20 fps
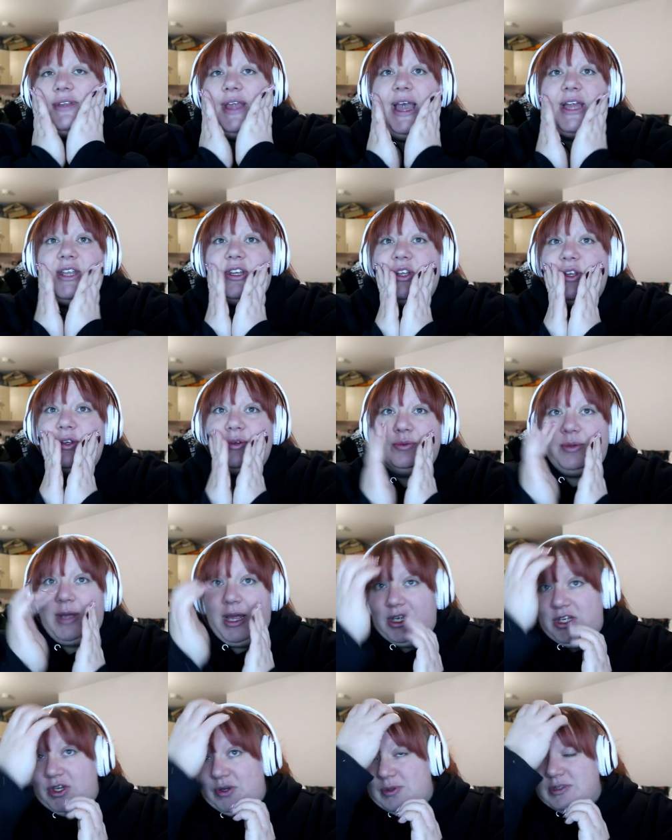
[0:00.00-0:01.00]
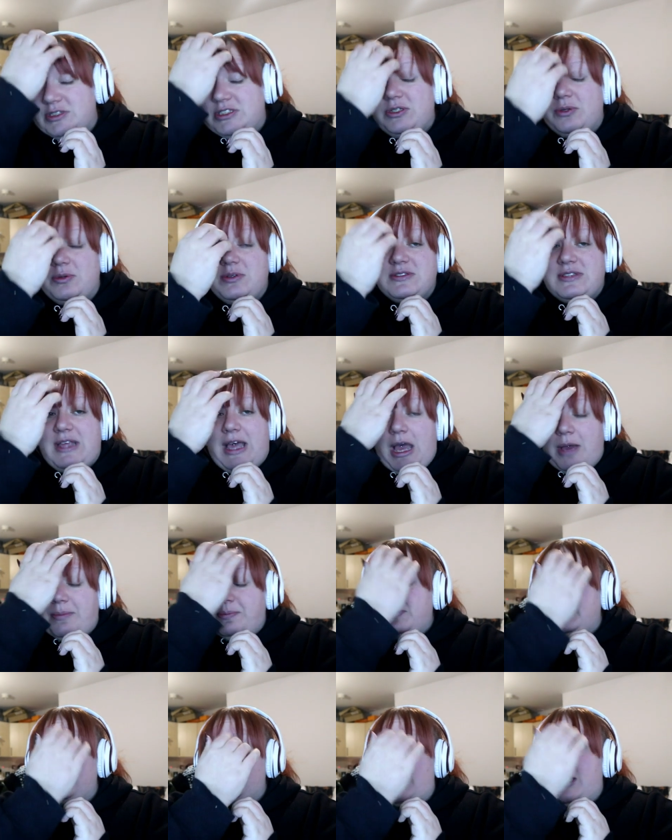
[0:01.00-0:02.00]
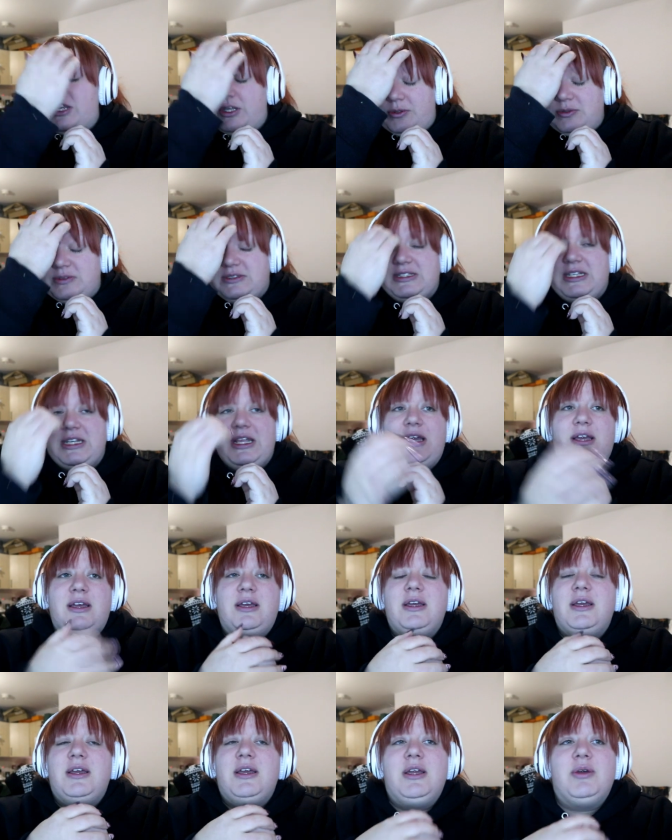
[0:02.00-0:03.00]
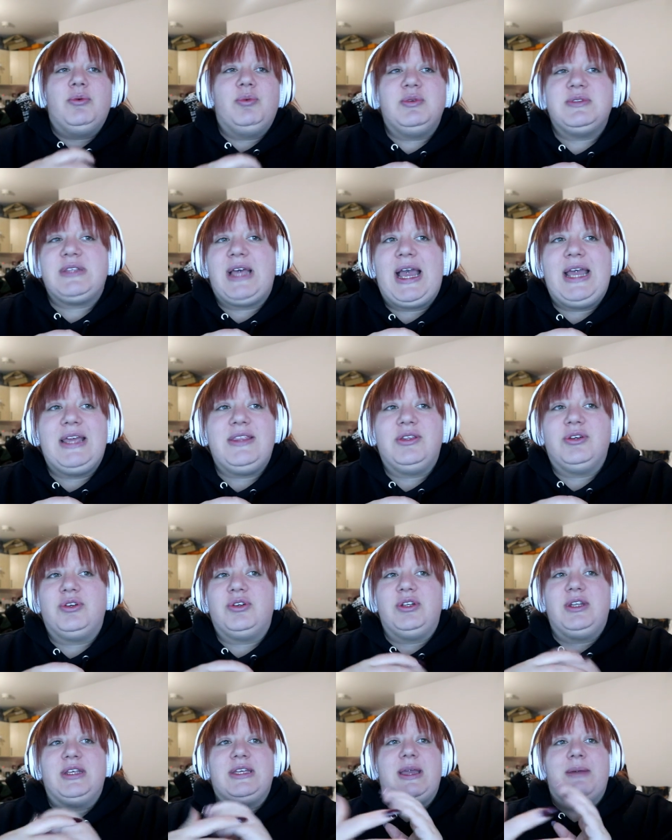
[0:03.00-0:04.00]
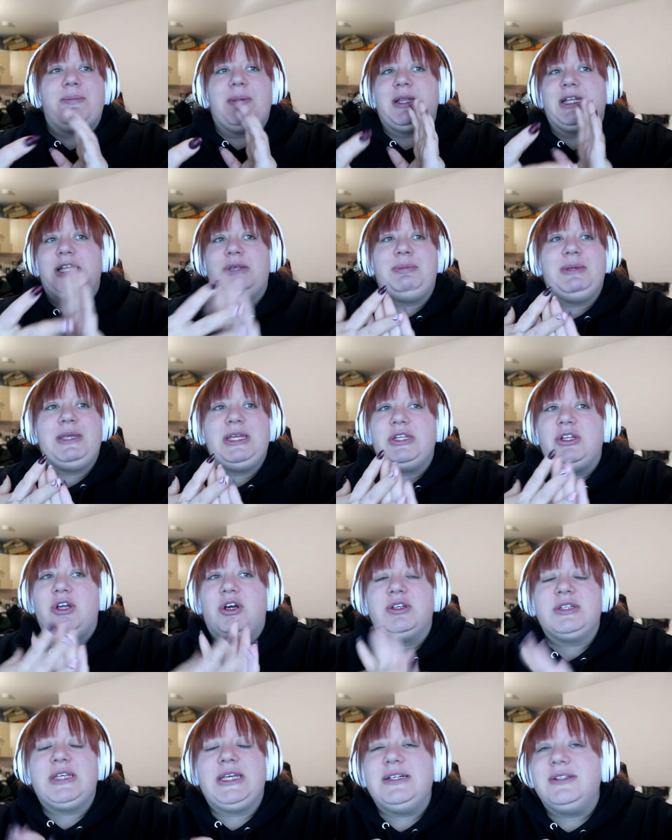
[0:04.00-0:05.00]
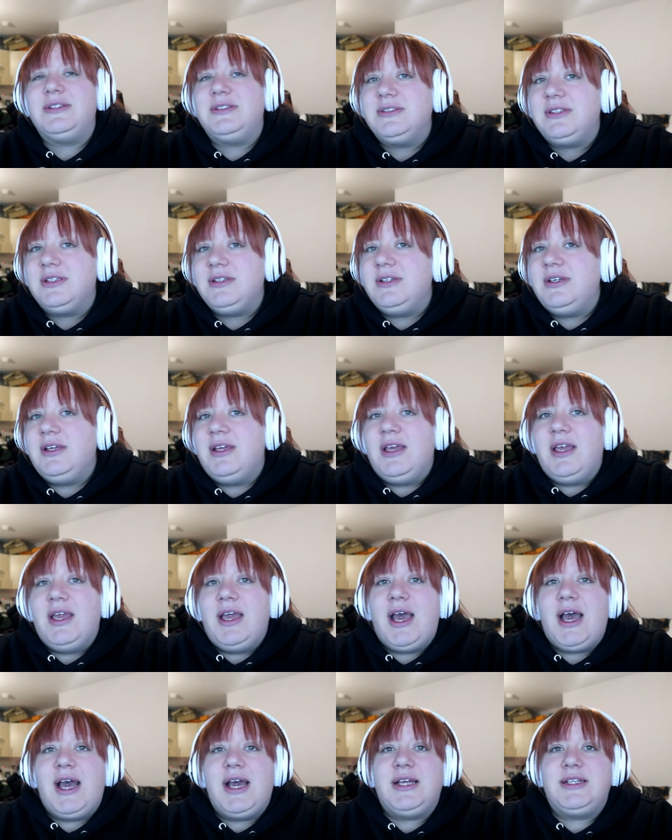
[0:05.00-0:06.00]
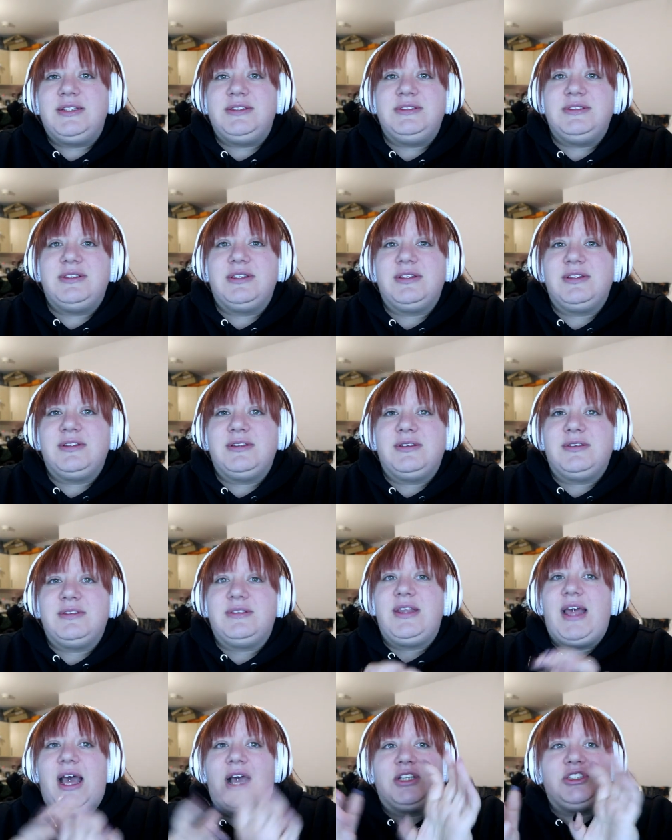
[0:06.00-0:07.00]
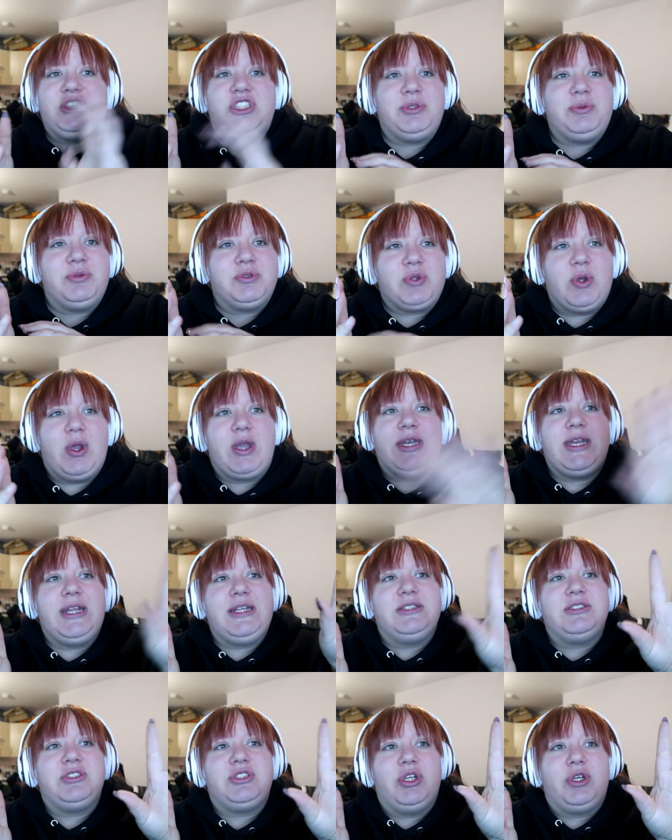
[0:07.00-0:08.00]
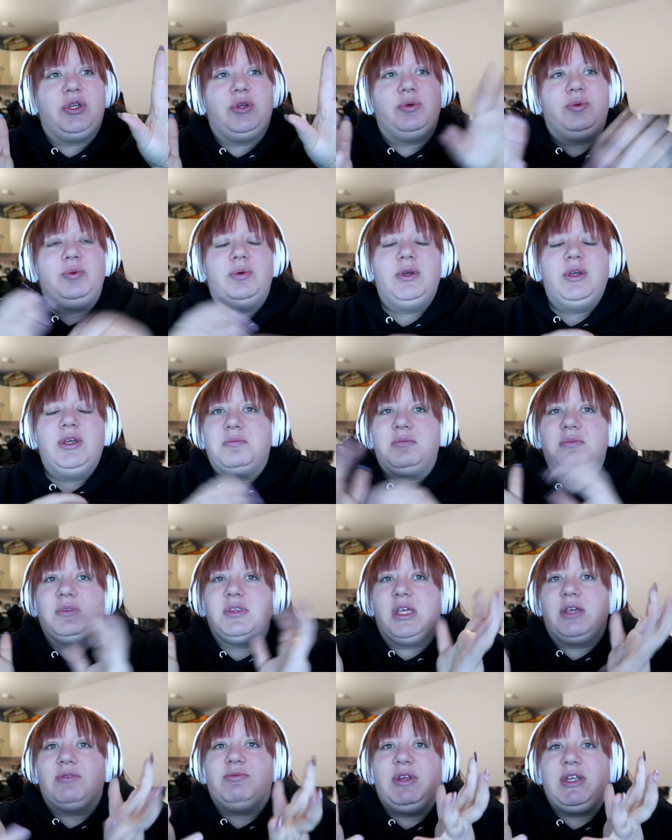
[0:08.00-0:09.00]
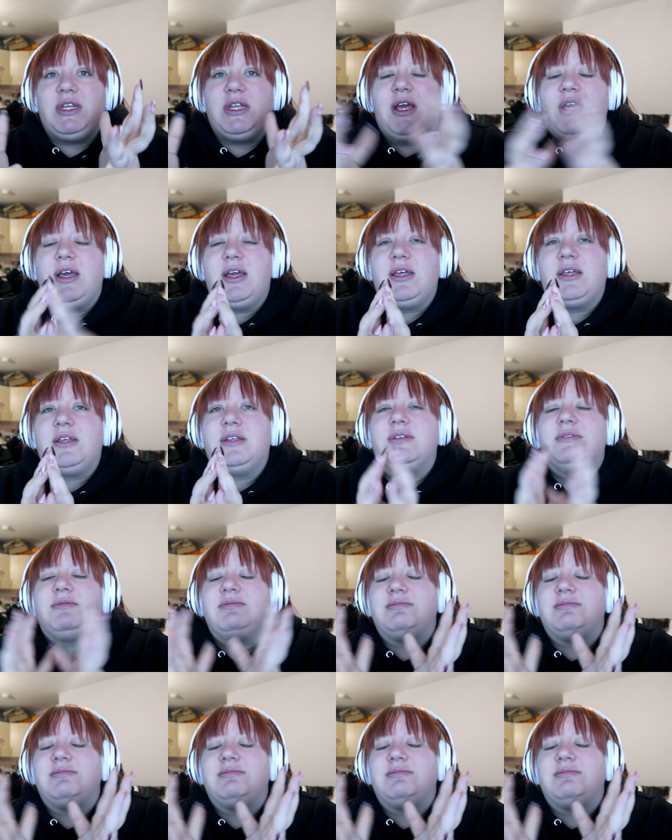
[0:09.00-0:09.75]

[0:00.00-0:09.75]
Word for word: I knew, I knew as soon as that happened, I knew Cinna was either going to get badly beaten or killed. And as she was going into the arena,